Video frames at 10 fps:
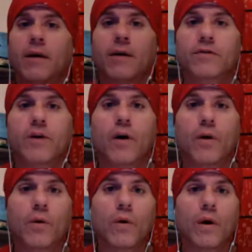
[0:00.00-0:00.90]

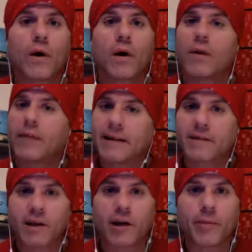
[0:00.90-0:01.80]
So that's a
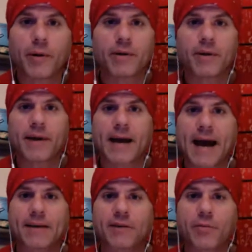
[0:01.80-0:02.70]
little bit with the
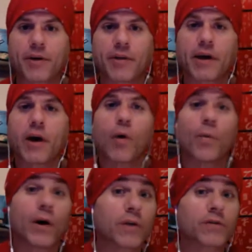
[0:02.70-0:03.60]
mechanics of breathing. We
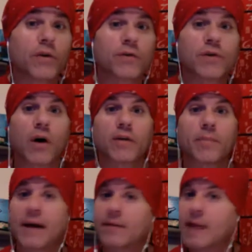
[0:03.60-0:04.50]
also talked
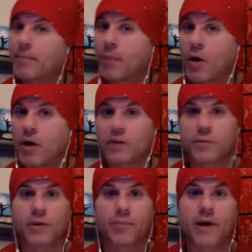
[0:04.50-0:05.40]
about that pause
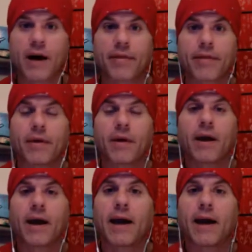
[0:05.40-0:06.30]
with the breath
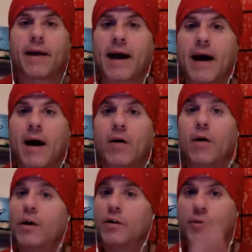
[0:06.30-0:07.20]
and how
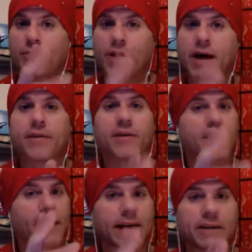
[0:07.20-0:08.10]
your breath is
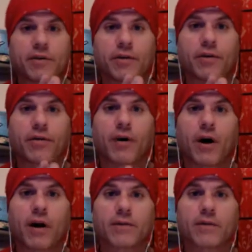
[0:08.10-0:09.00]
connected to your
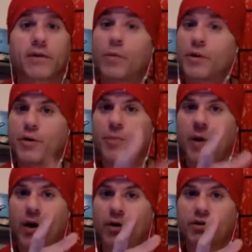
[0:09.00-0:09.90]
thoughts. So when you
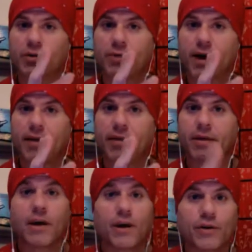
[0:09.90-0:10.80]
pause the breath,
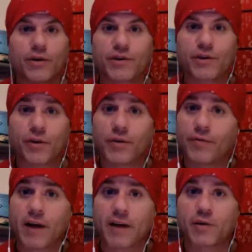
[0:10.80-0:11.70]
you still the
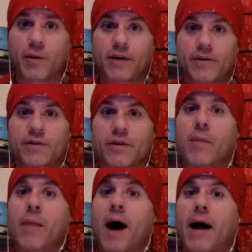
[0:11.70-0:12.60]
fluctuations of the
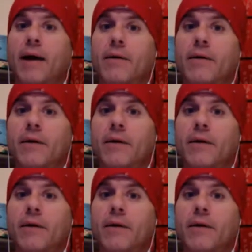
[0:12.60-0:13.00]
mind.